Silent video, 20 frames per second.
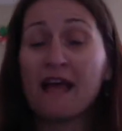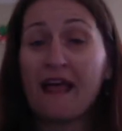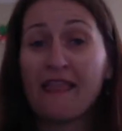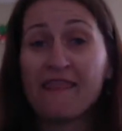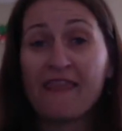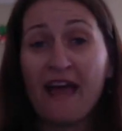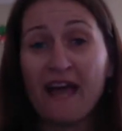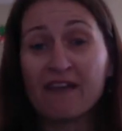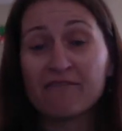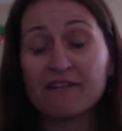
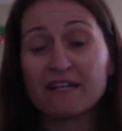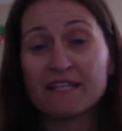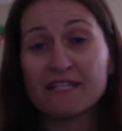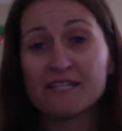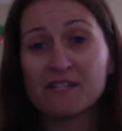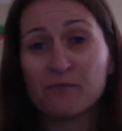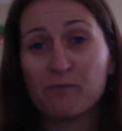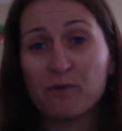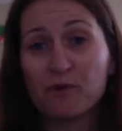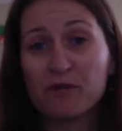that really
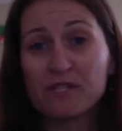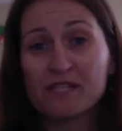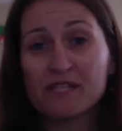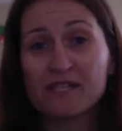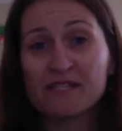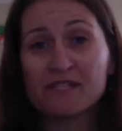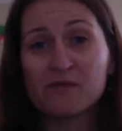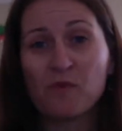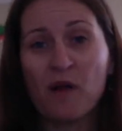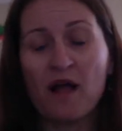supports it
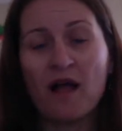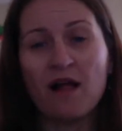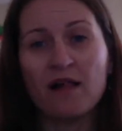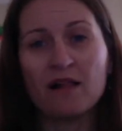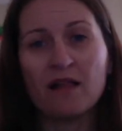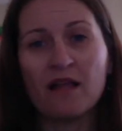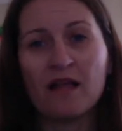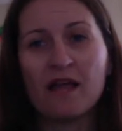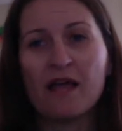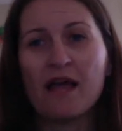as
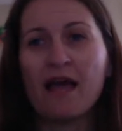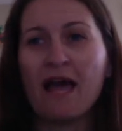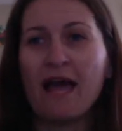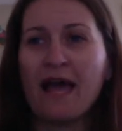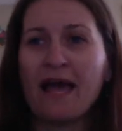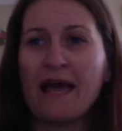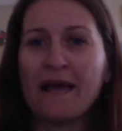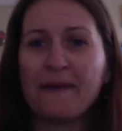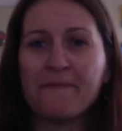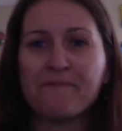well.
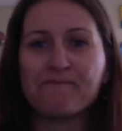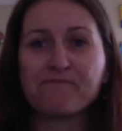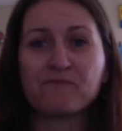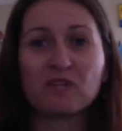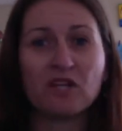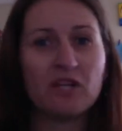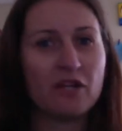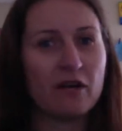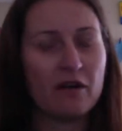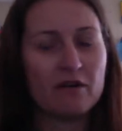
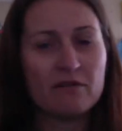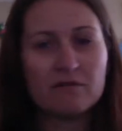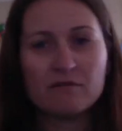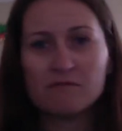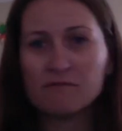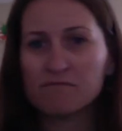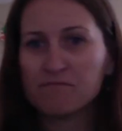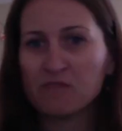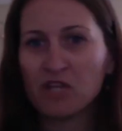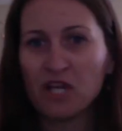
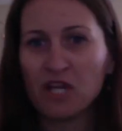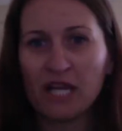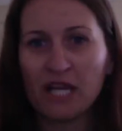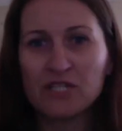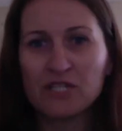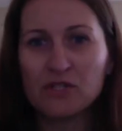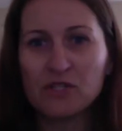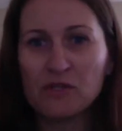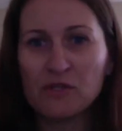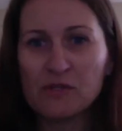You can
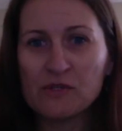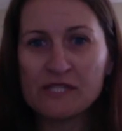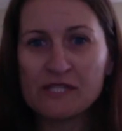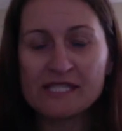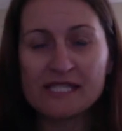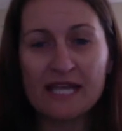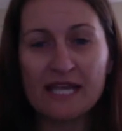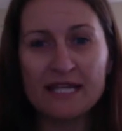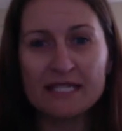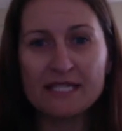do
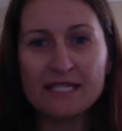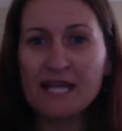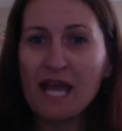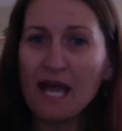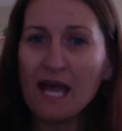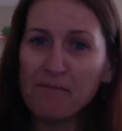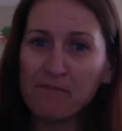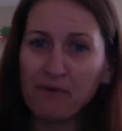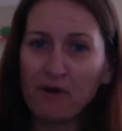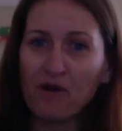standing
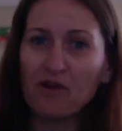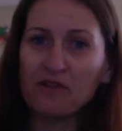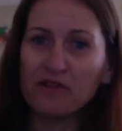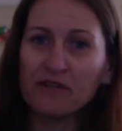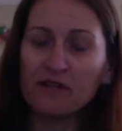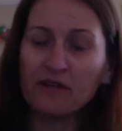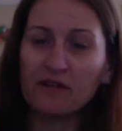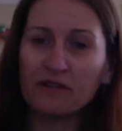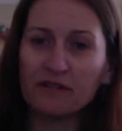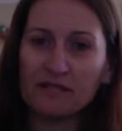up
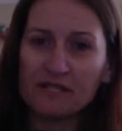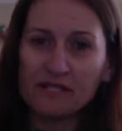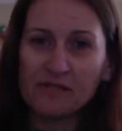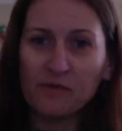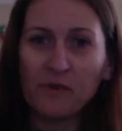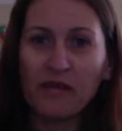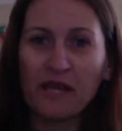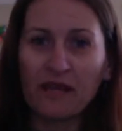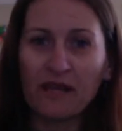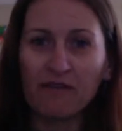on the
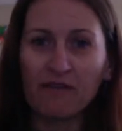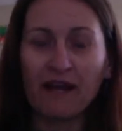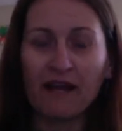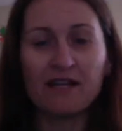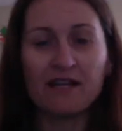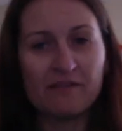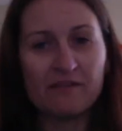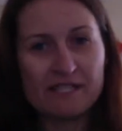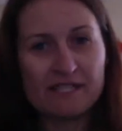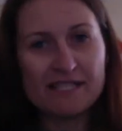swing, right?
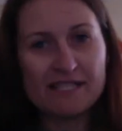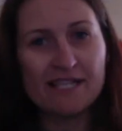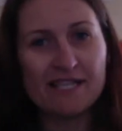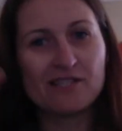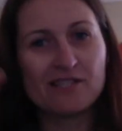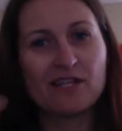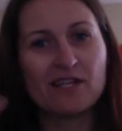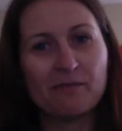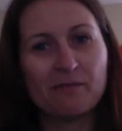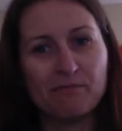Obviously, it's
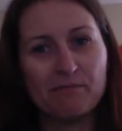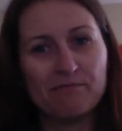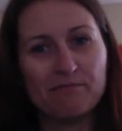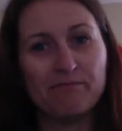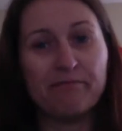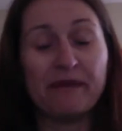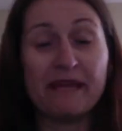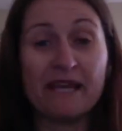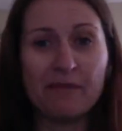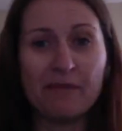not a
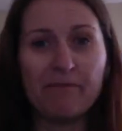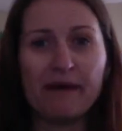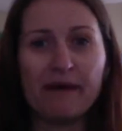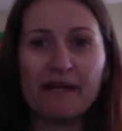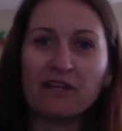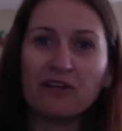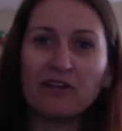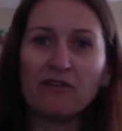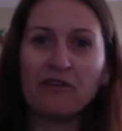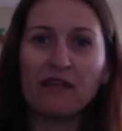big, but
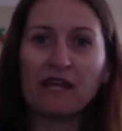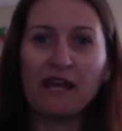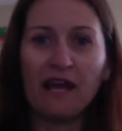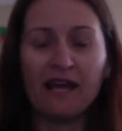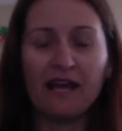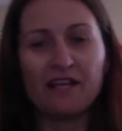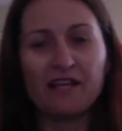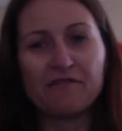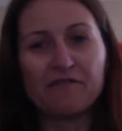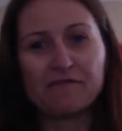they're
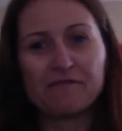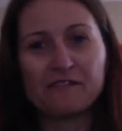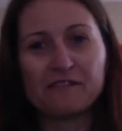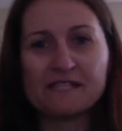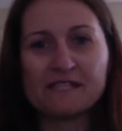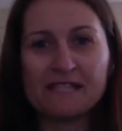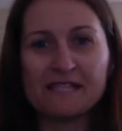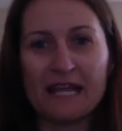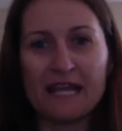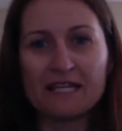kind of
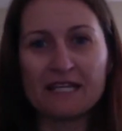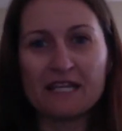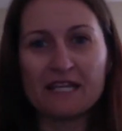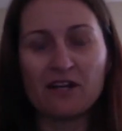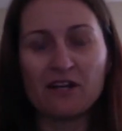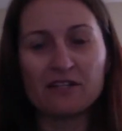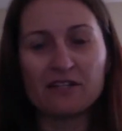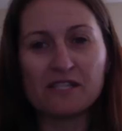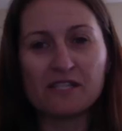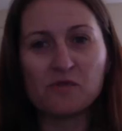standing
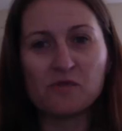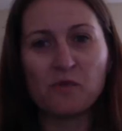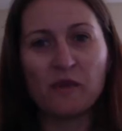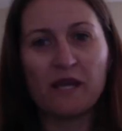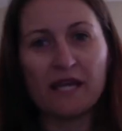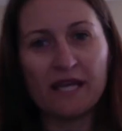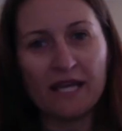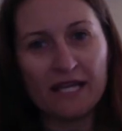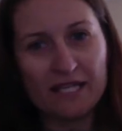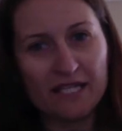on the
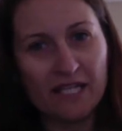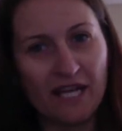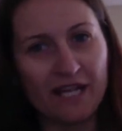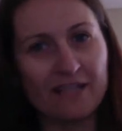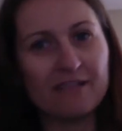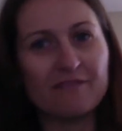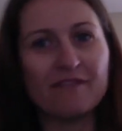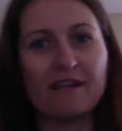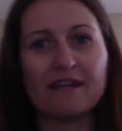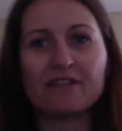swing and kind
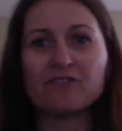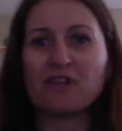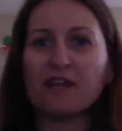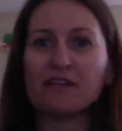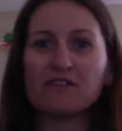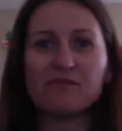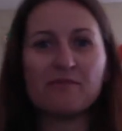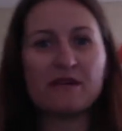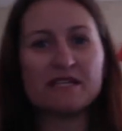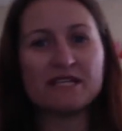of like trying
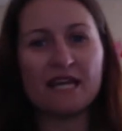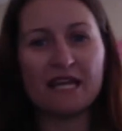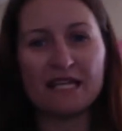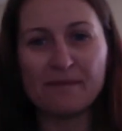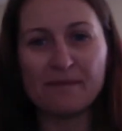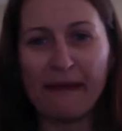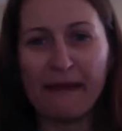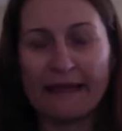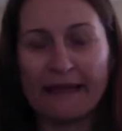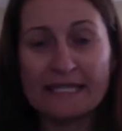to maintain the
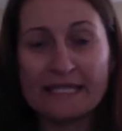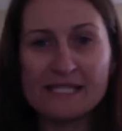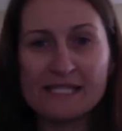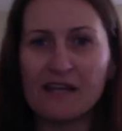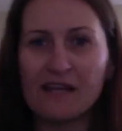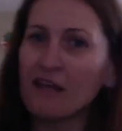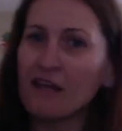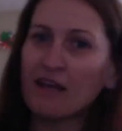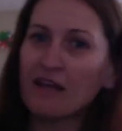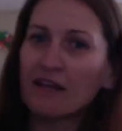balance.
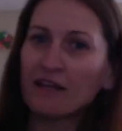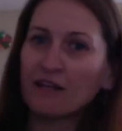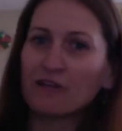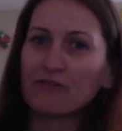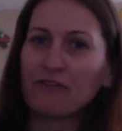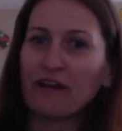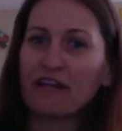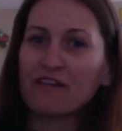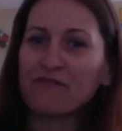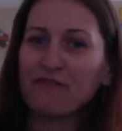
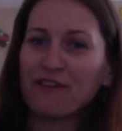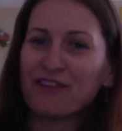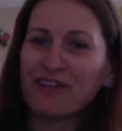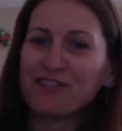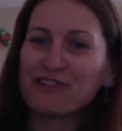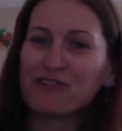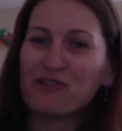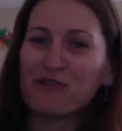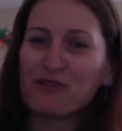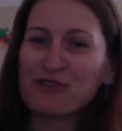Great for
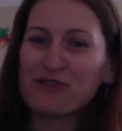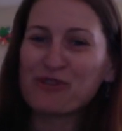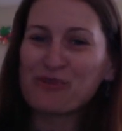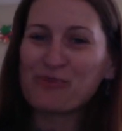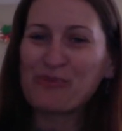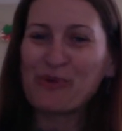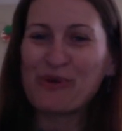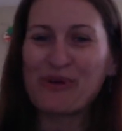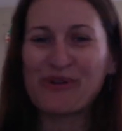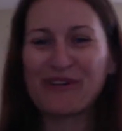that core
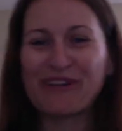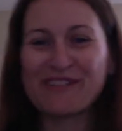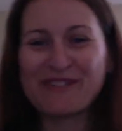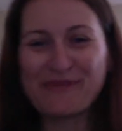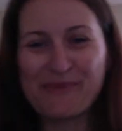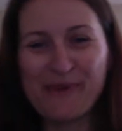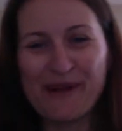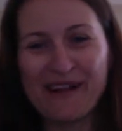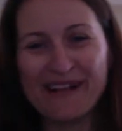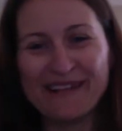support as
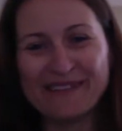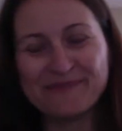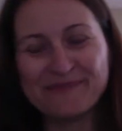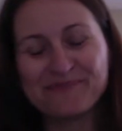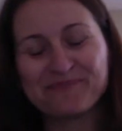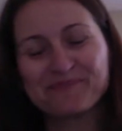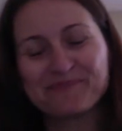well.